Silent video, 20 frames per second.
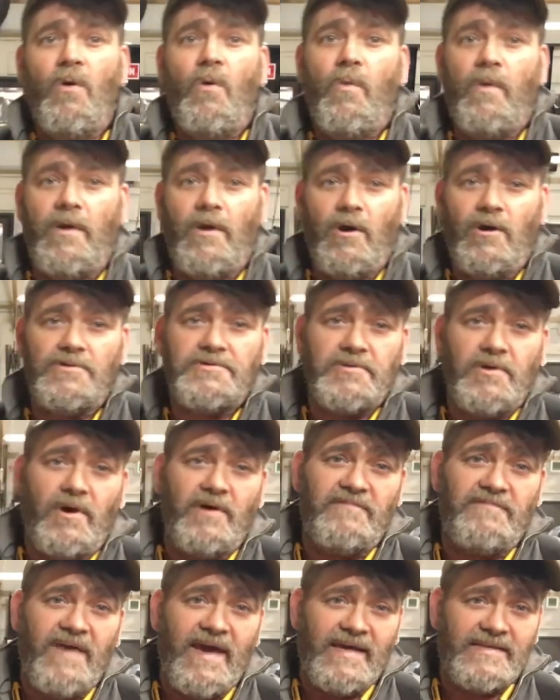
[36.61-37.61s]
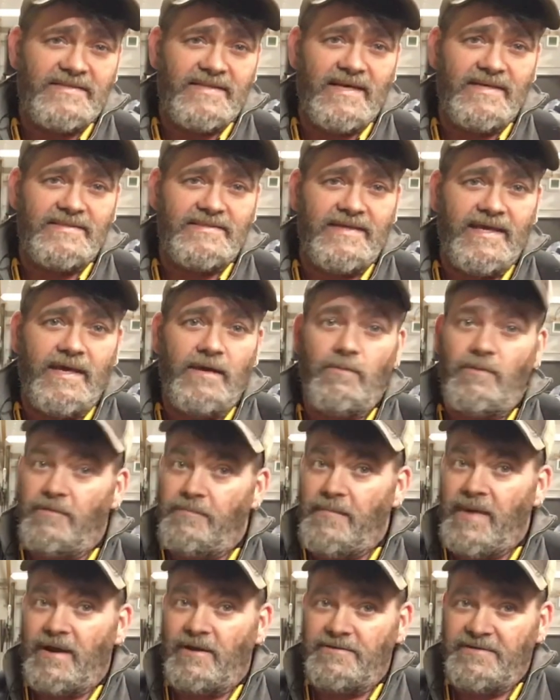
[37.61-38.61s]
we also have SSD with
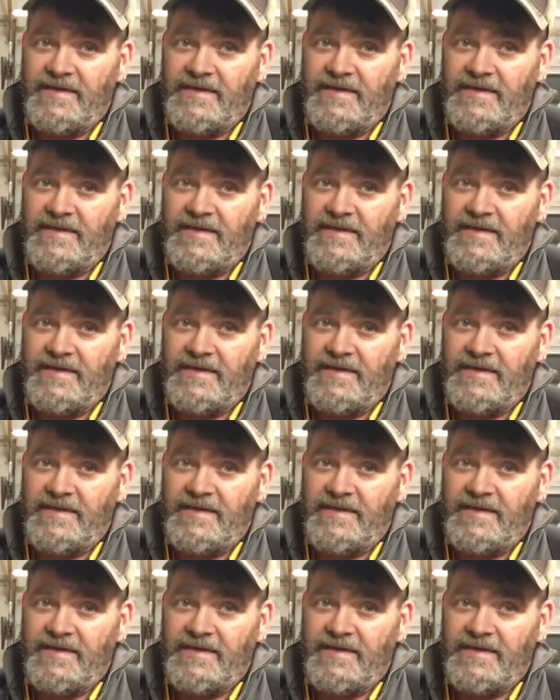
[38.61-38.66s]
metal